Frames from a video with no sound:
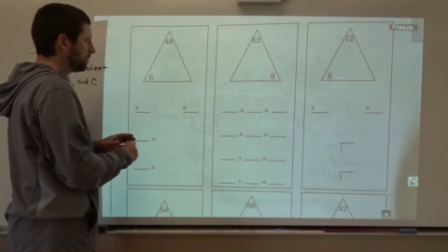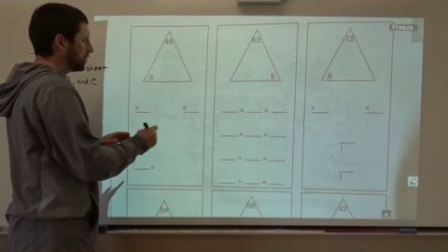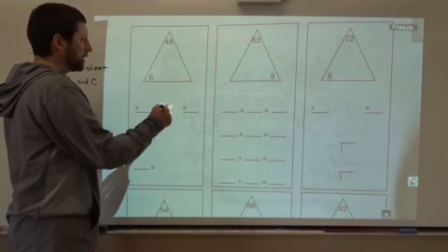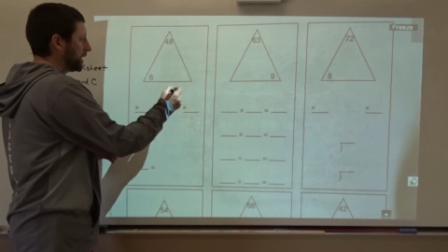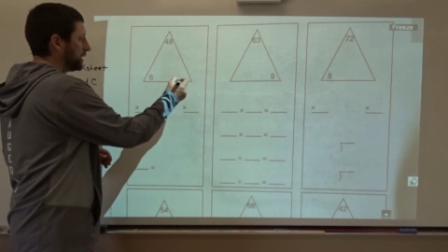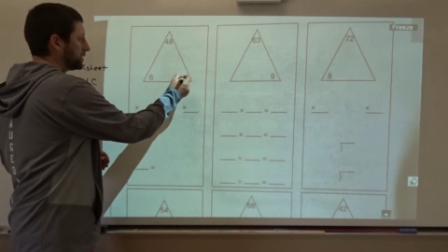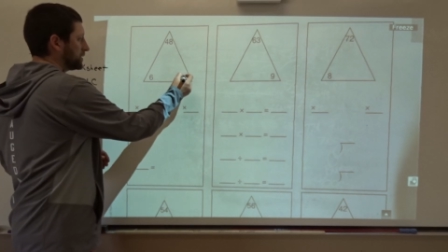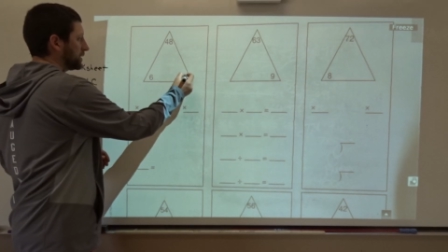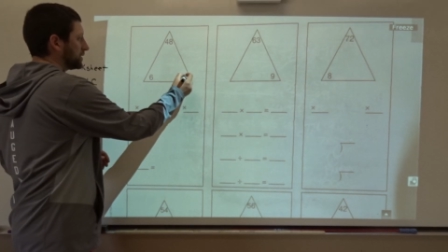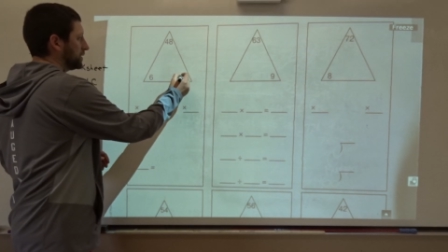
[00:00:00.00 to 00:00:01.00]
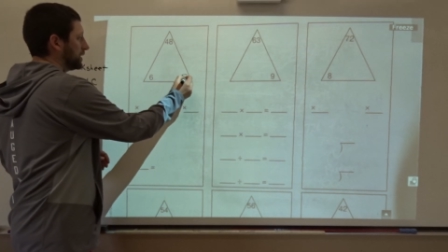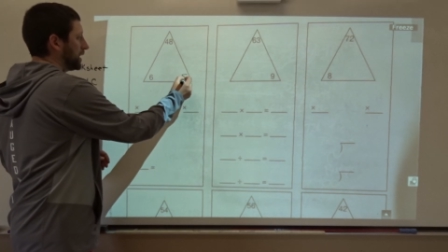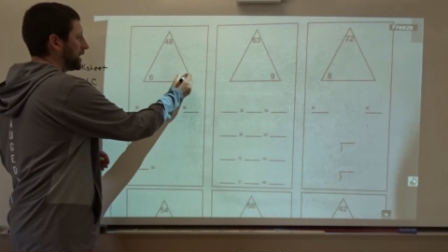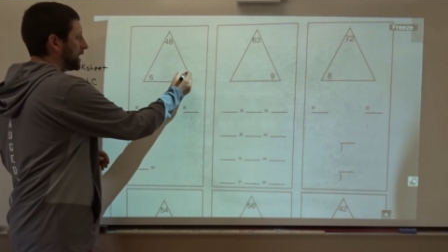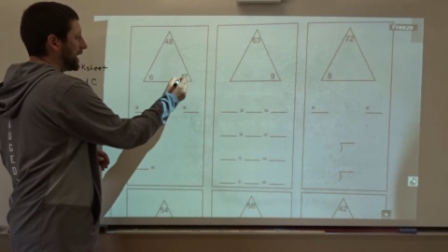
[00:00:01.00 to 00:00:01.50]
48, 6, and
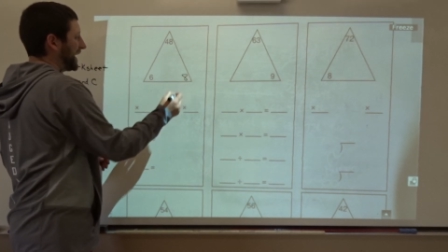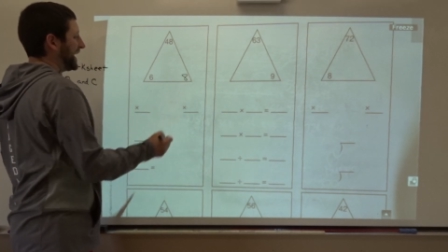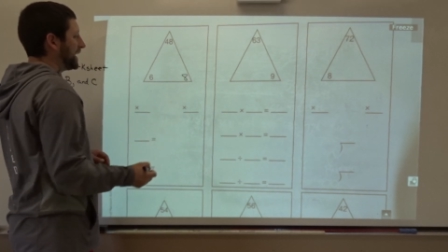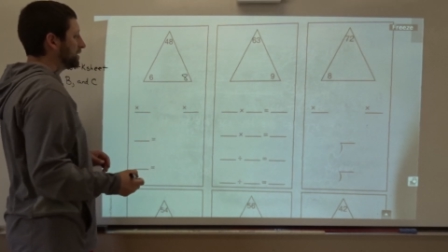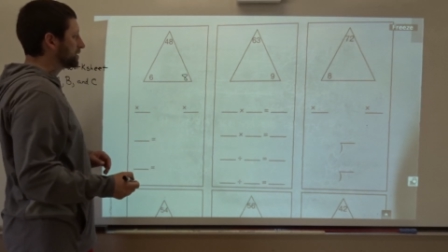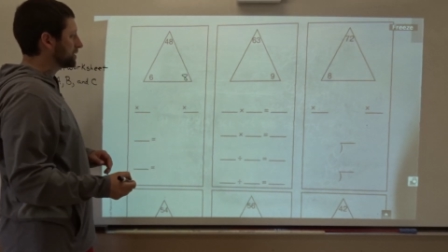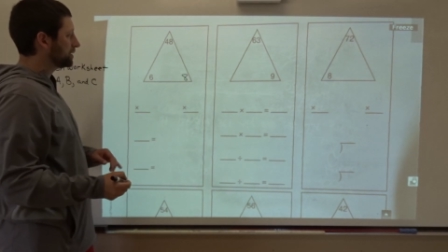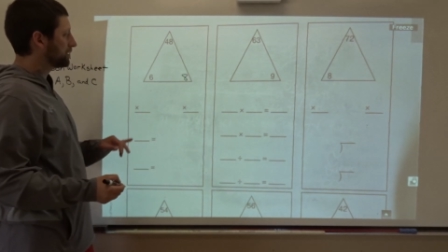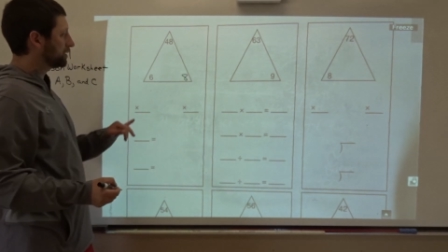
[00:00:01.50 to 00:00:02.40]
8.